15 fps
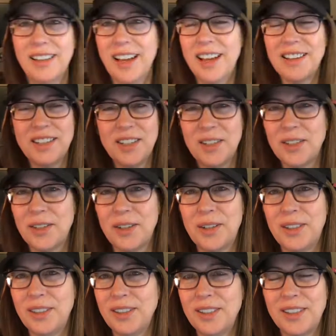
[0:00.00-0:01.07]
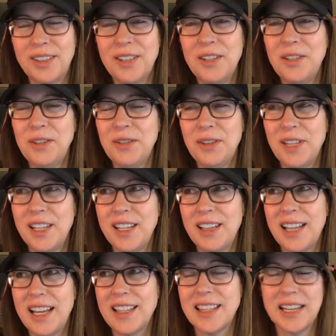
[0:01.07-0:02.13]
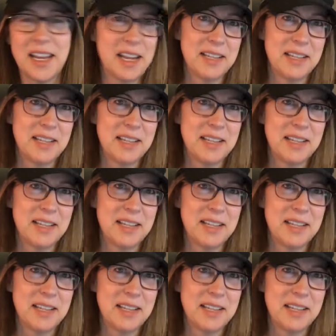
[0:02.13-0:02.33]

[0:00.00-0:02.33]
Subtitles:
As an adult, you do the